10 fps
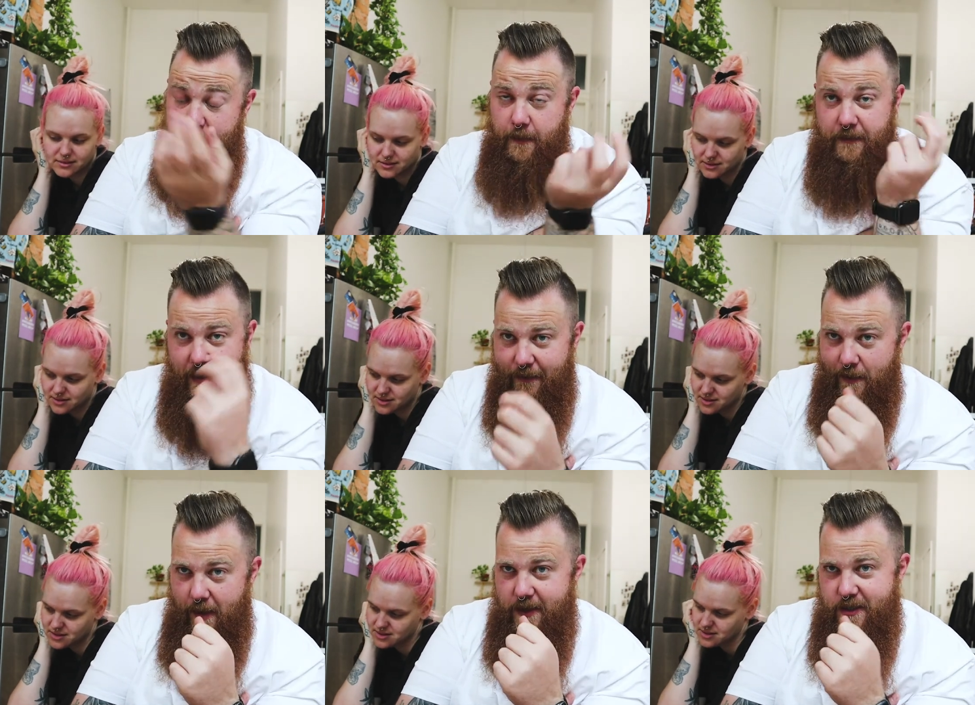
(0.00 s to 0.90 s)
Speaker 1: one that we've definitely
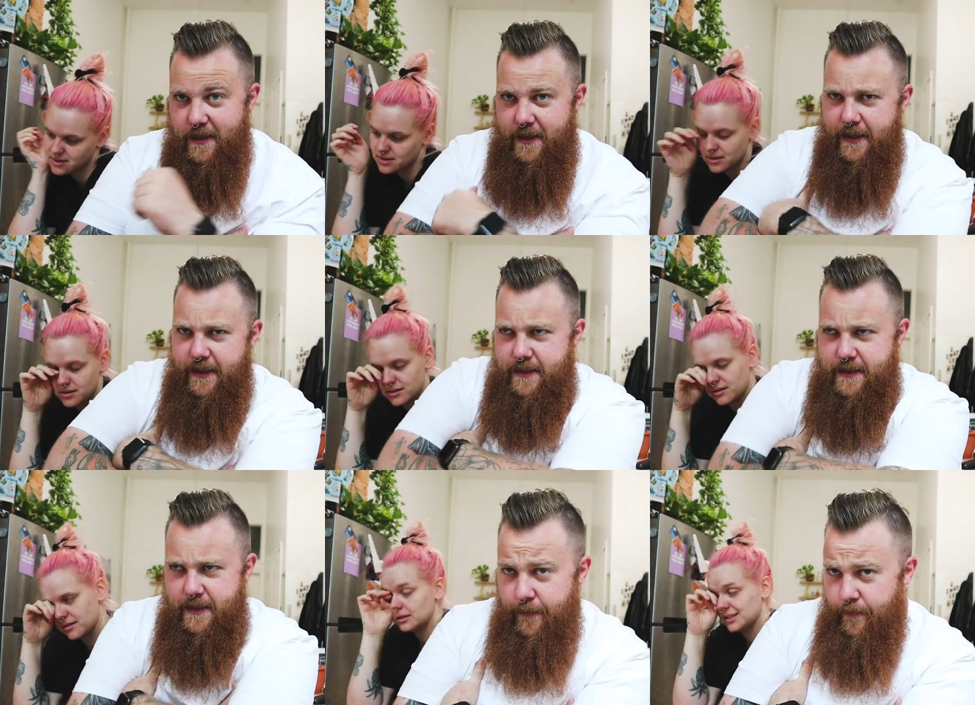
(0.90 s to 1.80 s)
mentioned
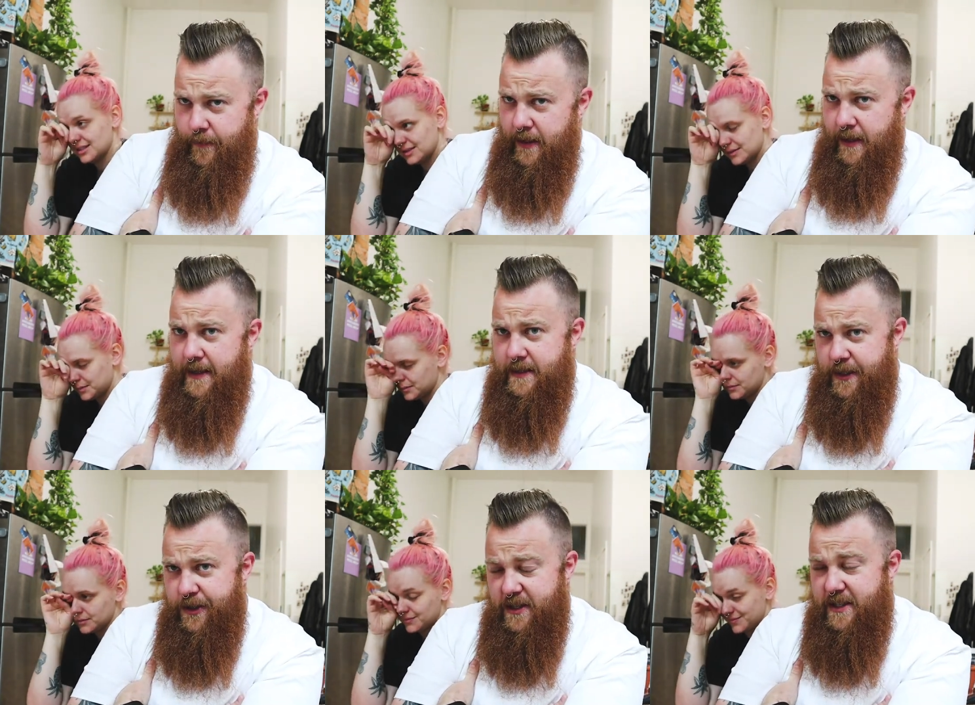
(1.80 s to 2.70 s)
is realizing
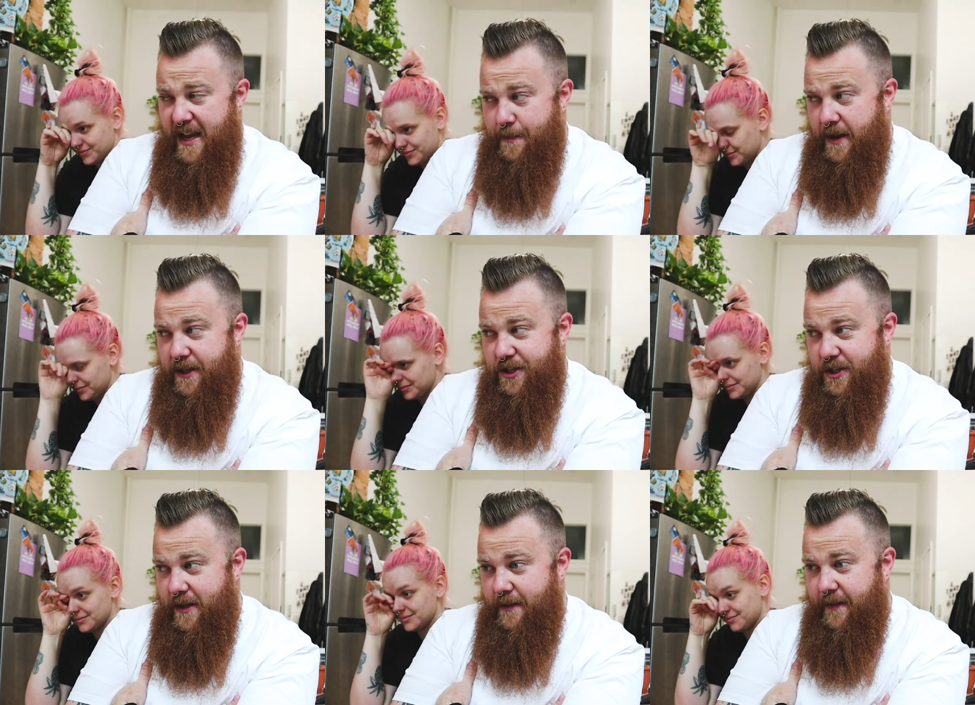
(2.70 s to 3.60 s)
just how much
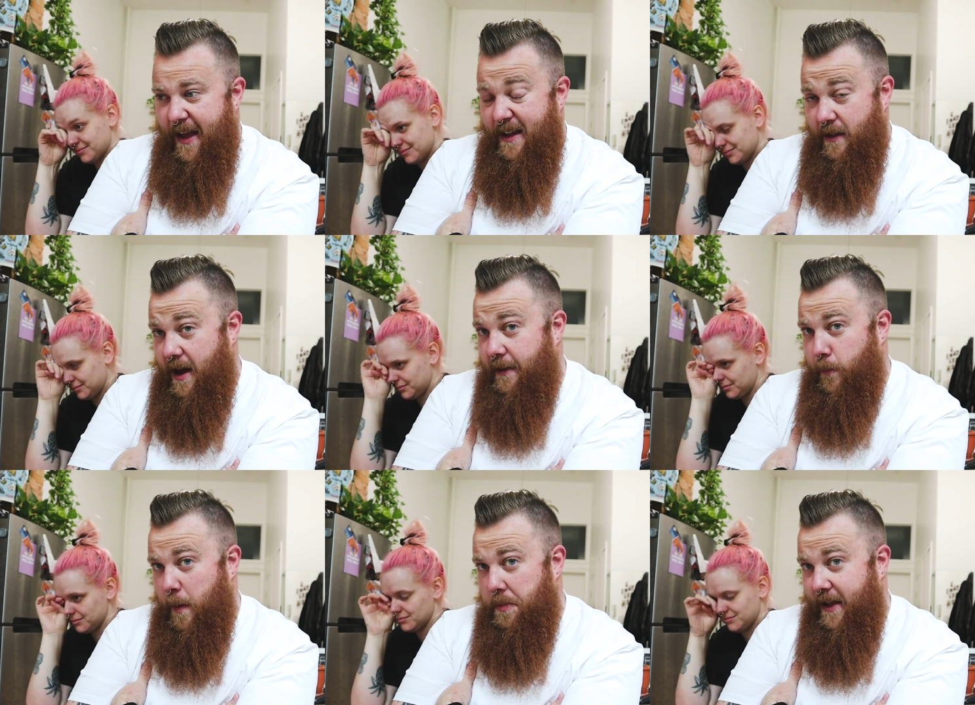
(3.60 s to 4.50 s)
of our life we
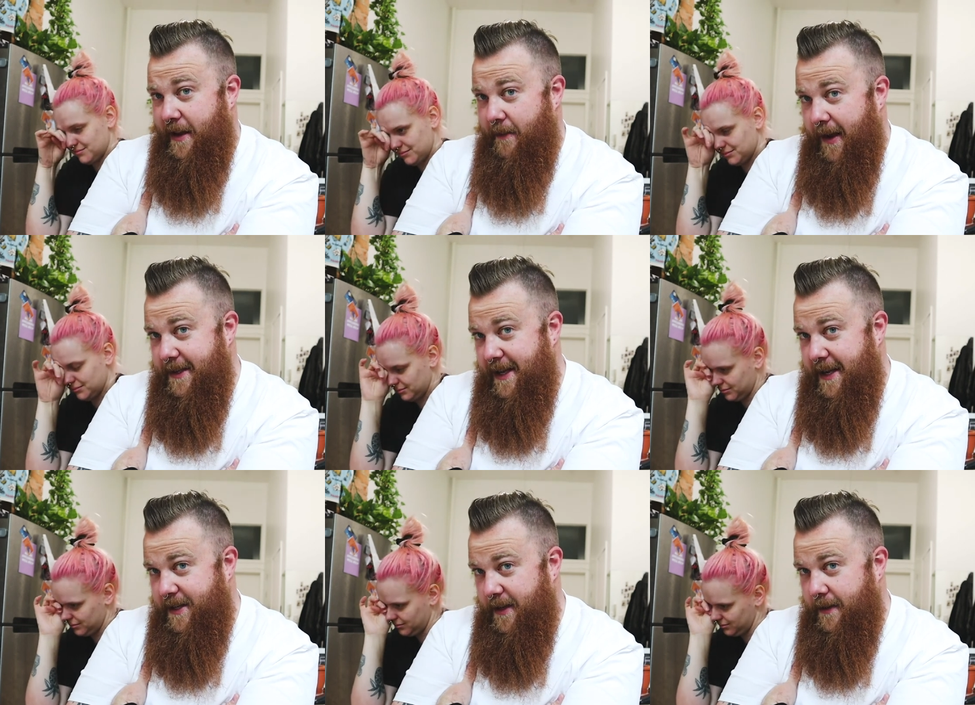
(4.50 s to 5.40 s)
plan around
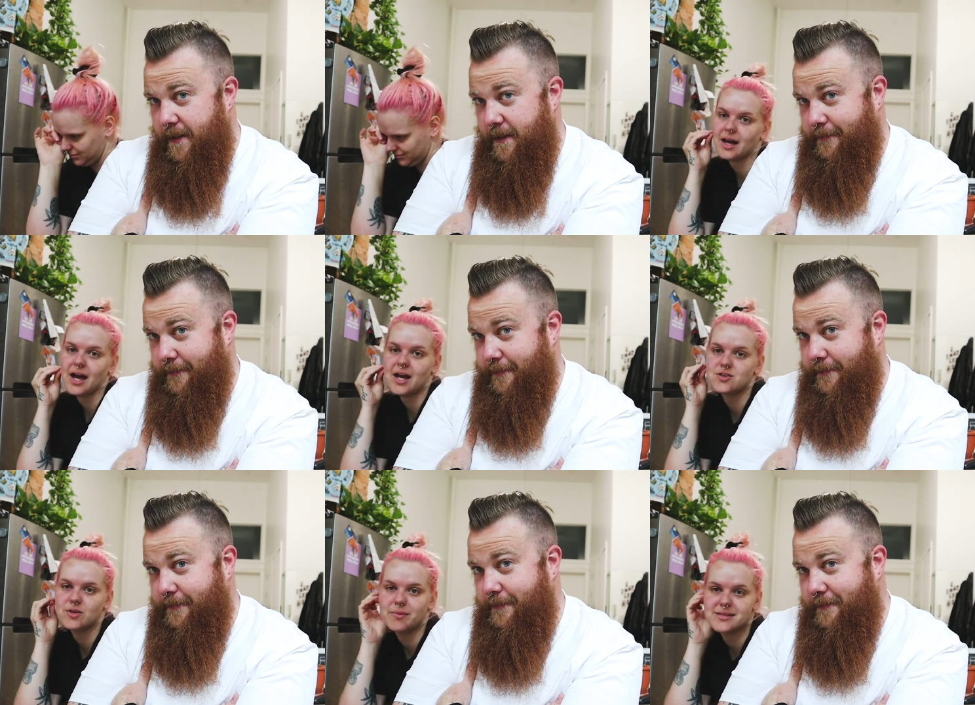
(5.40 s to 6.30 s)
eating.
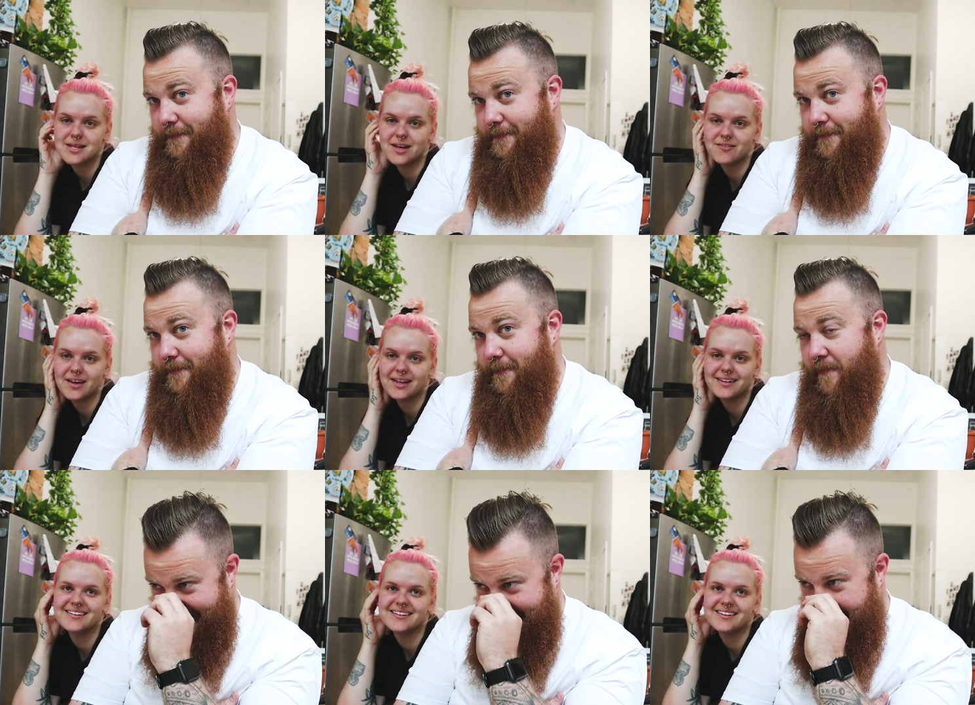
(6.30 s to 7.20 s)
Speaker 2: 100% of
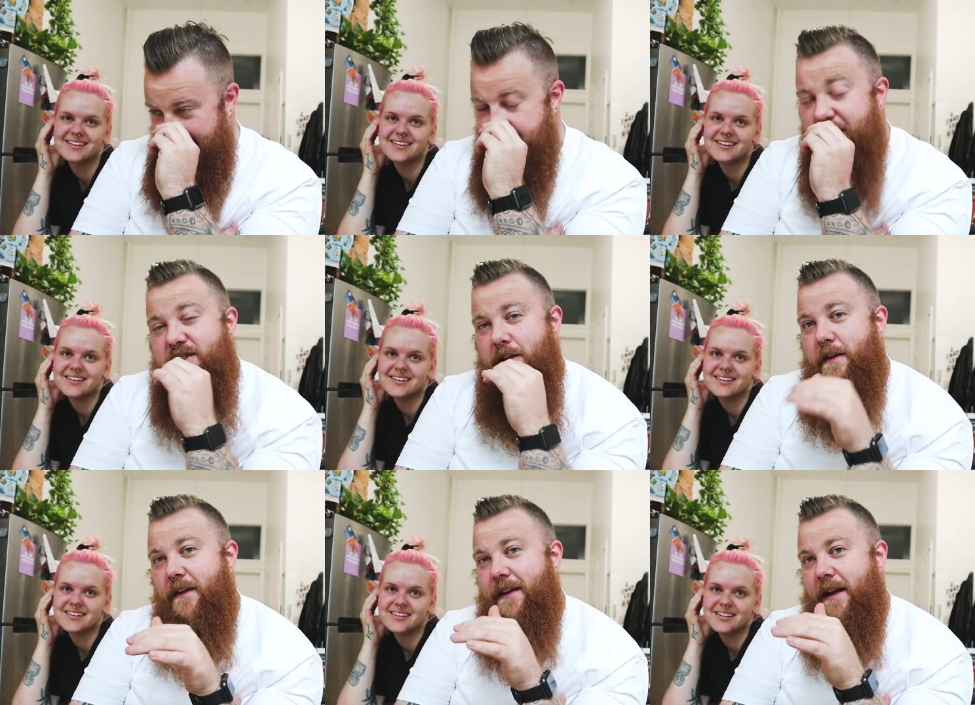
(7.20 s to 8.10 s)
Speaker 1: it. It hasn't been
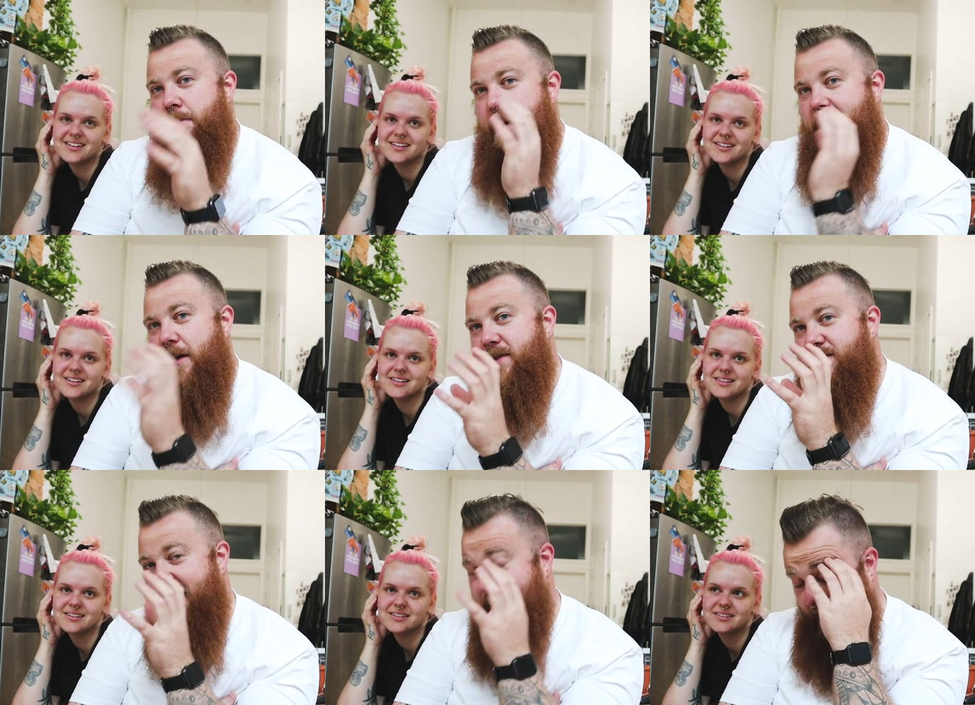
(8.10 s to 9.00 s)
so, like Monday was
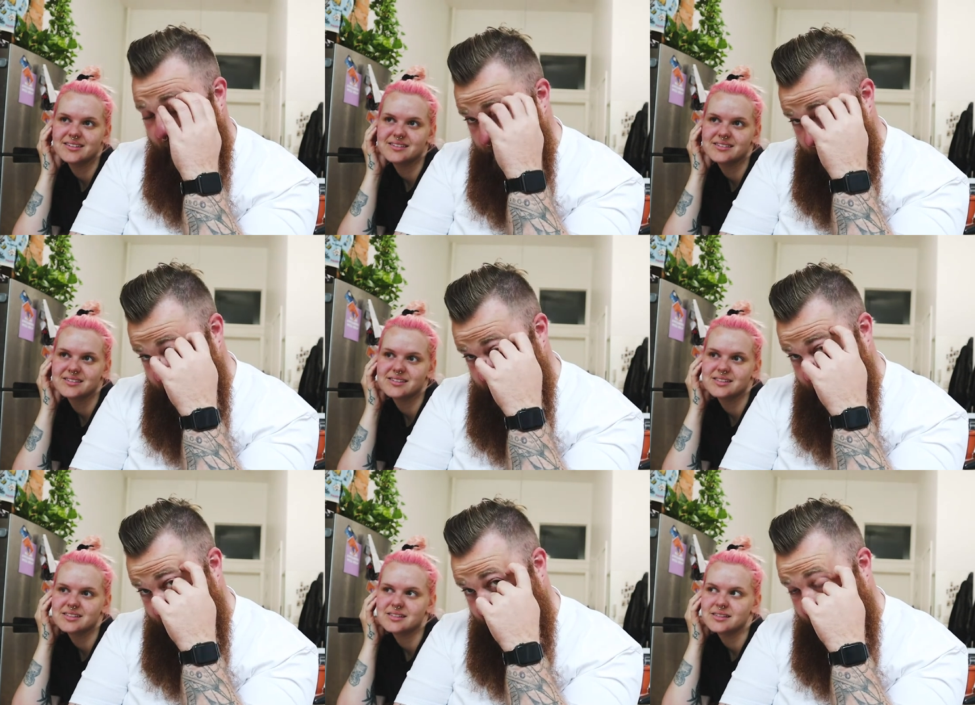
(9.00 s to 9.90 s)
really hard because
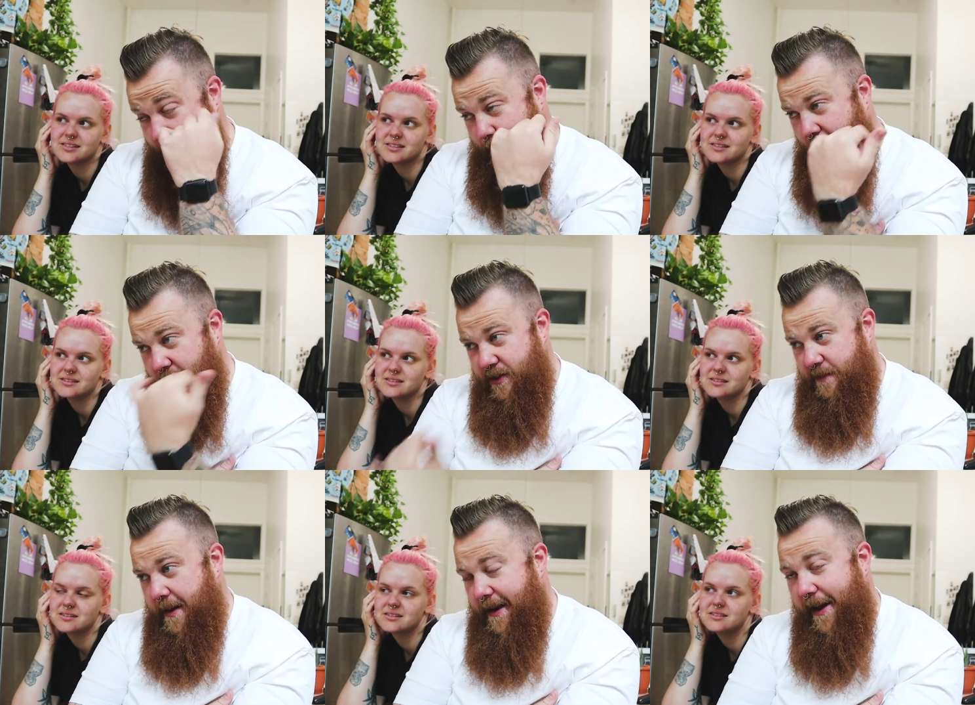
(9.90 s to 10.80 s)
I had most of
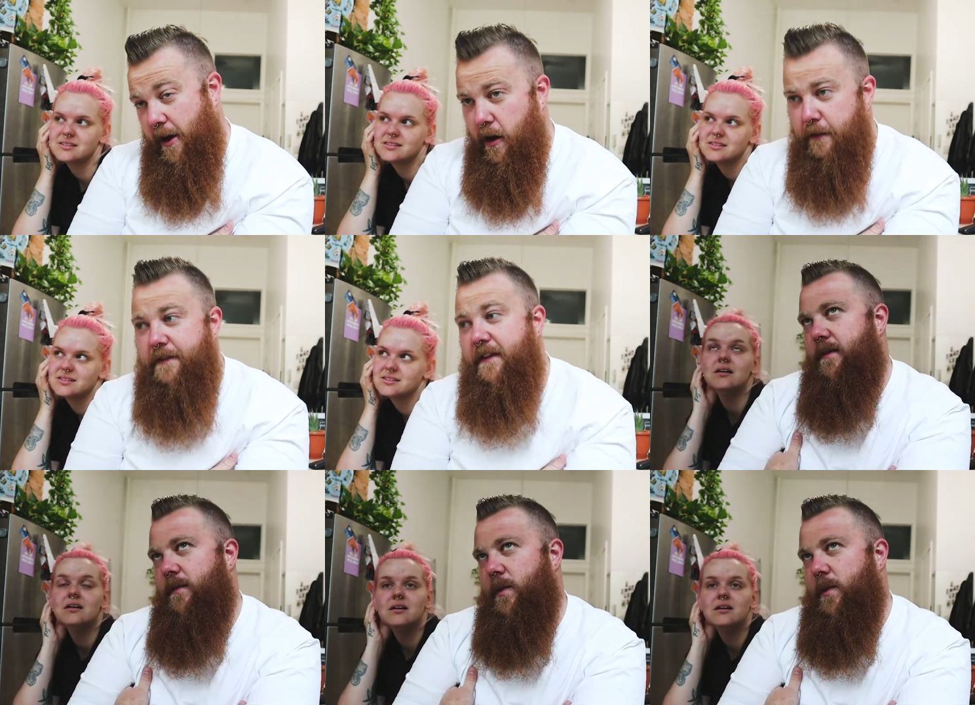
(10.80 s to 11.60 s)
Monday off. We